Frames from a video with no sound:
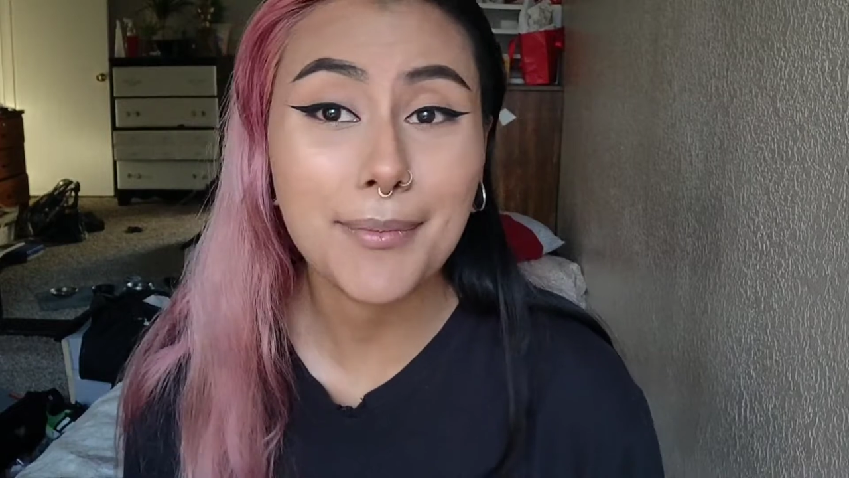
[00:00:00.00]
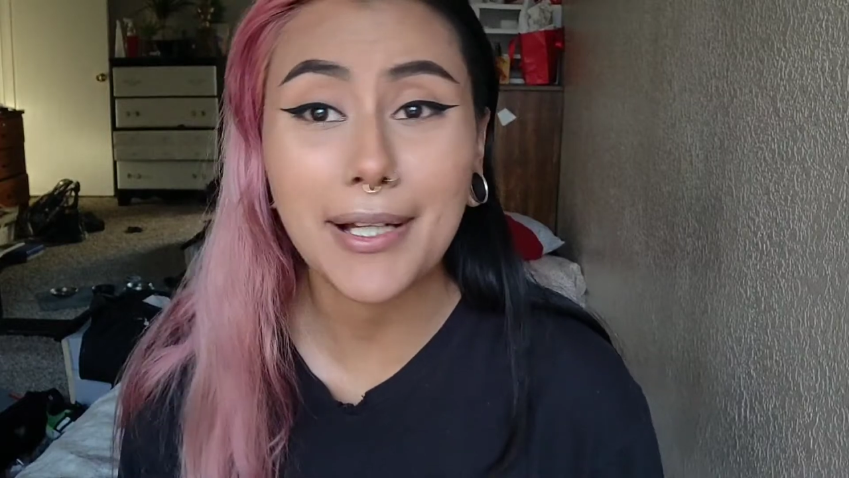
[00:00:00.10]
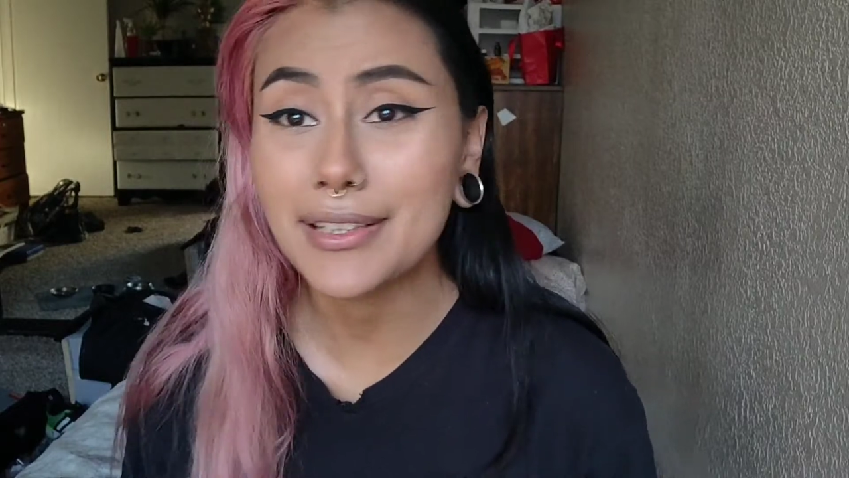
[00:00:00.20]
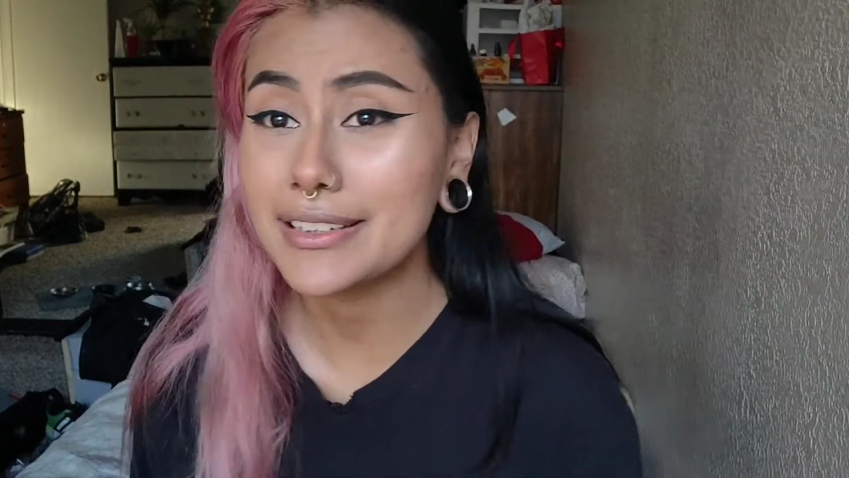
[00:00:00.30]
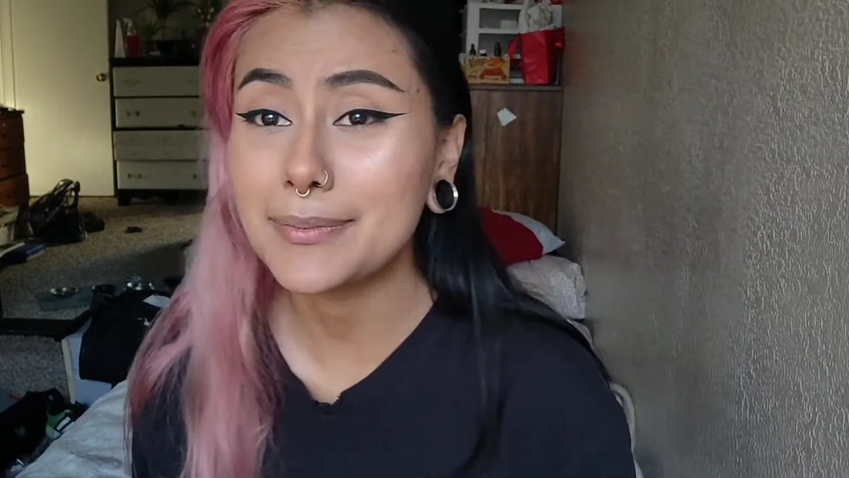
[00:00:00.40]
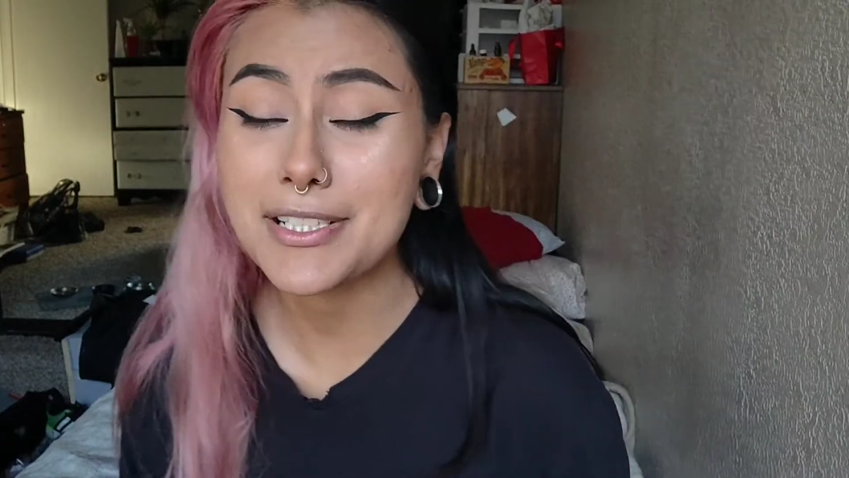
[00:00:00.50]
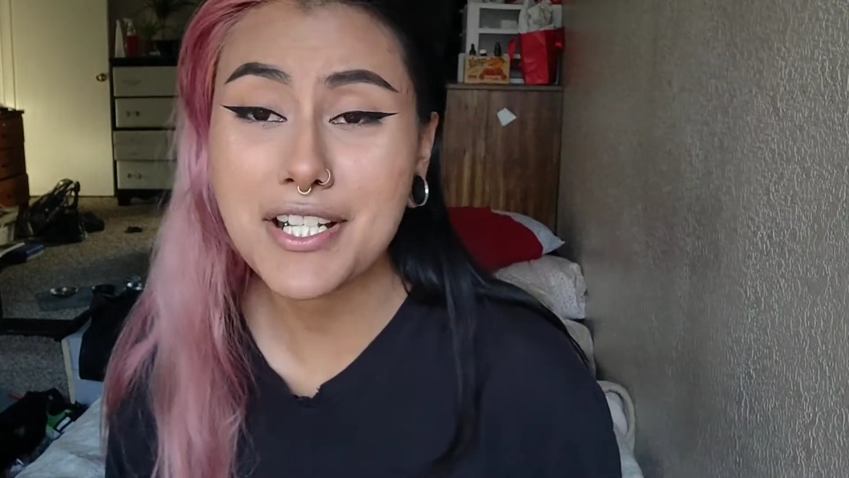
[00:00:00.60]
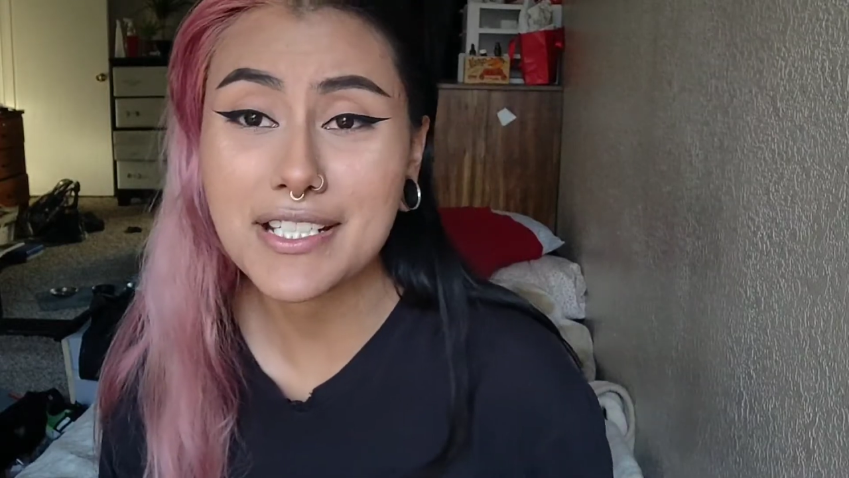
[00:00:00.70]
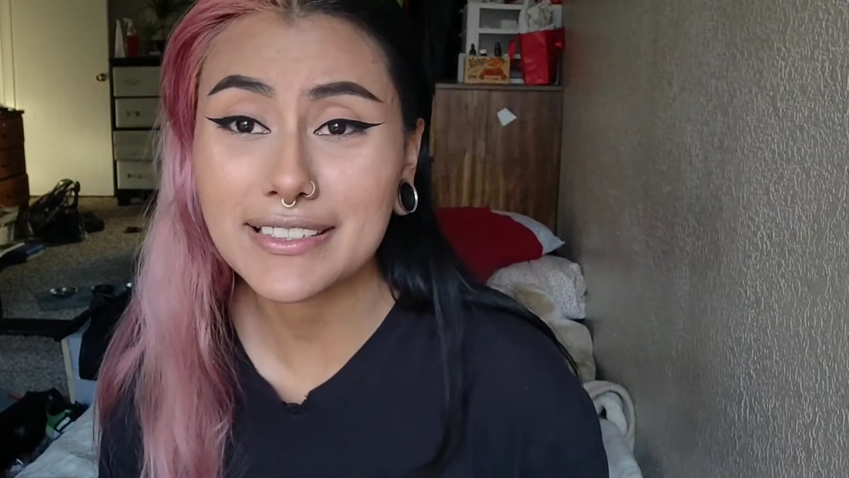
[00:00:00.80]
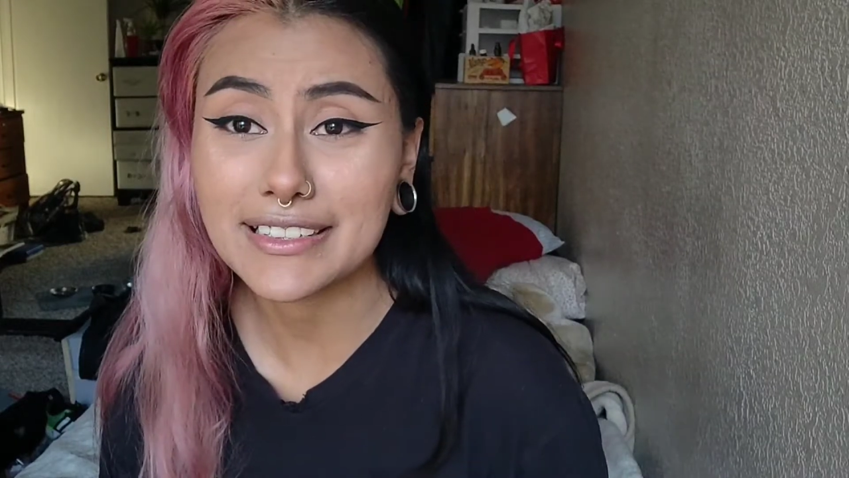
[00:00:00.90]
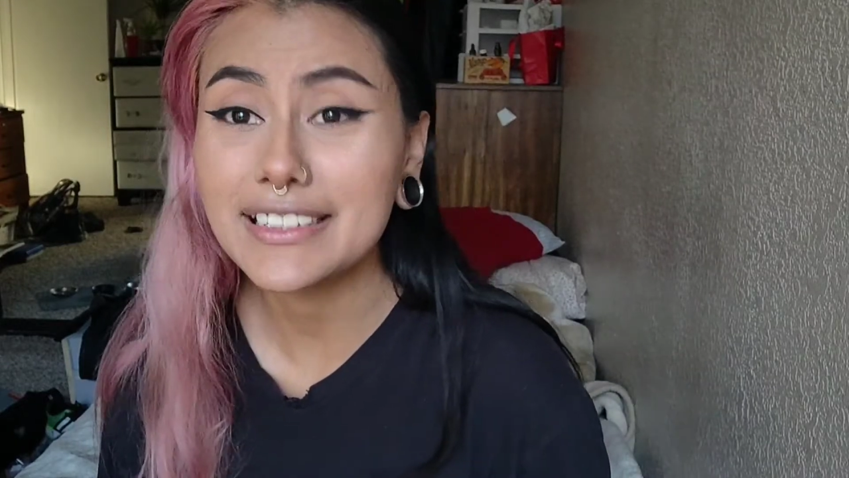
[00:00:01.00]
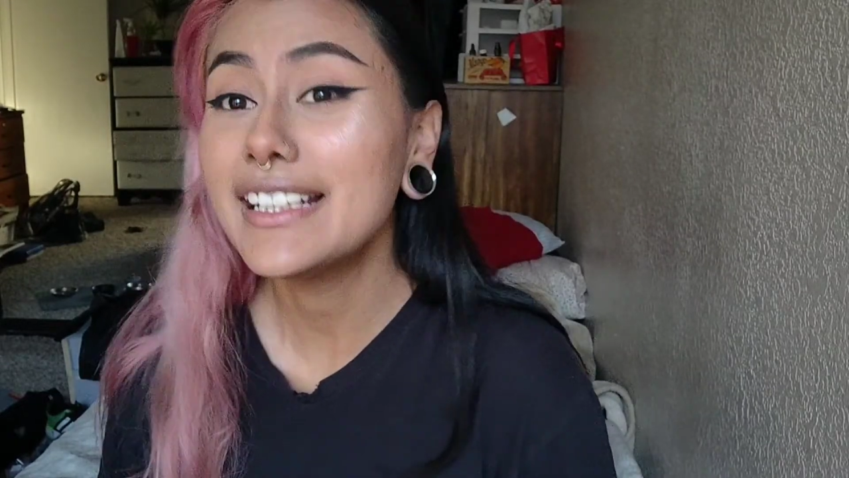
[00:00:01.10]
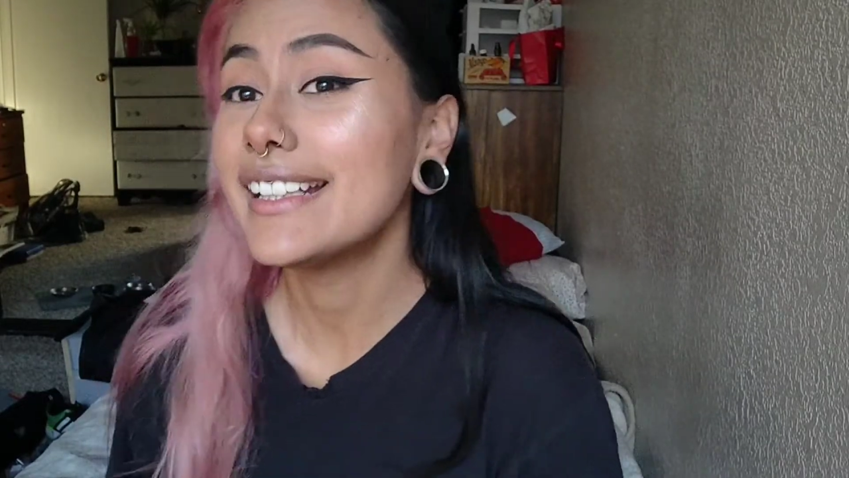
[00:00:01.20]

but I don't like to be cheesy.